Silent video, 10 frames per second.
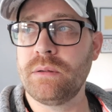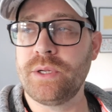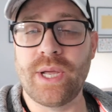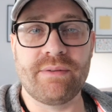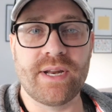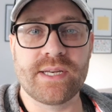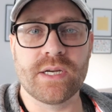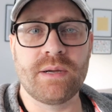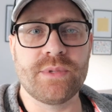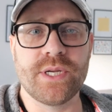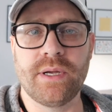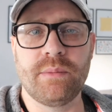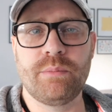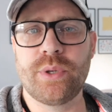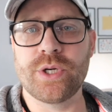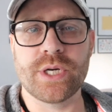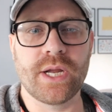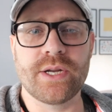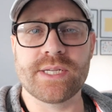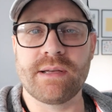you haven't had time to push a
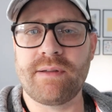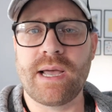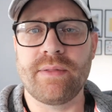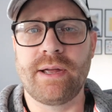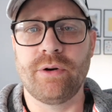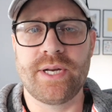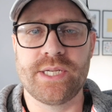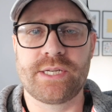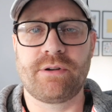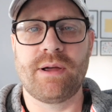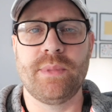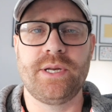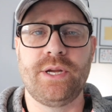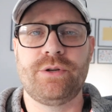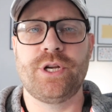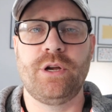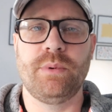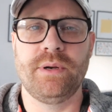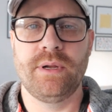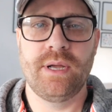load of stuff out there on Instagram and YouTube
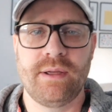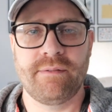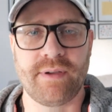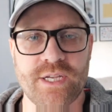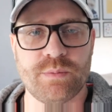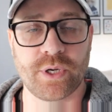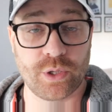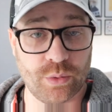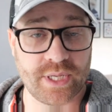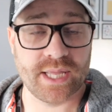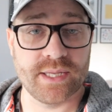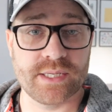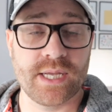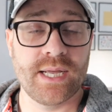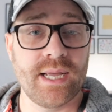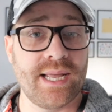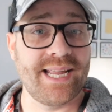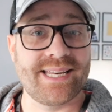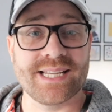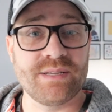and Facebook and all the others.
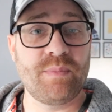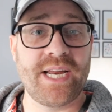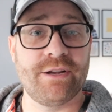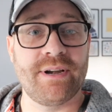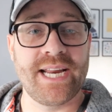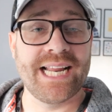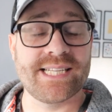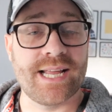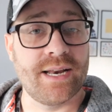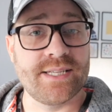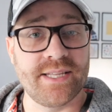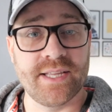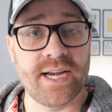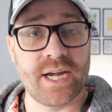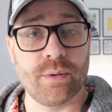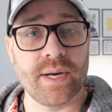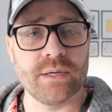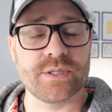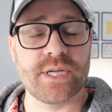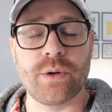It doesn't mean you're any less talented than anyone
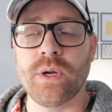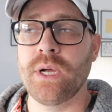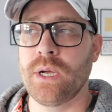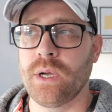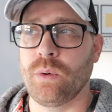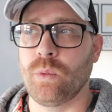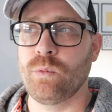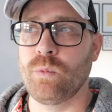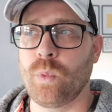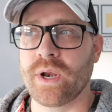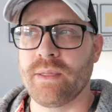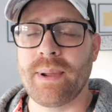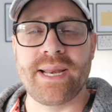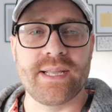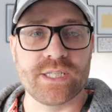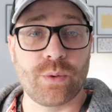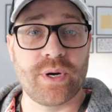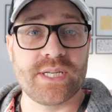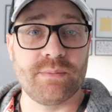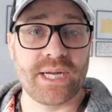else. So one of the main things I
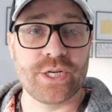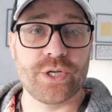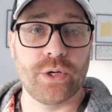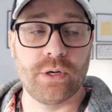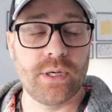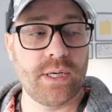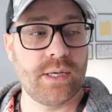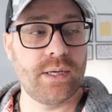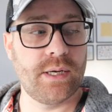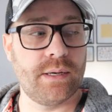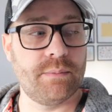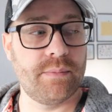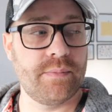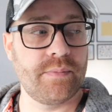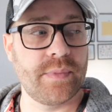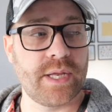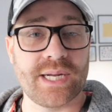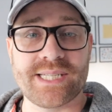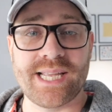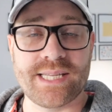wanted to make sure that
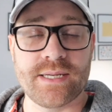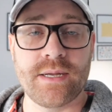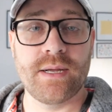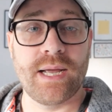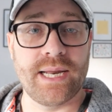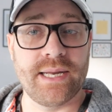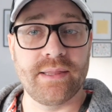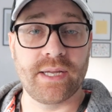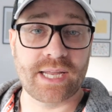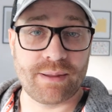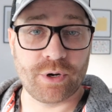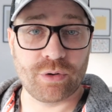I said and that came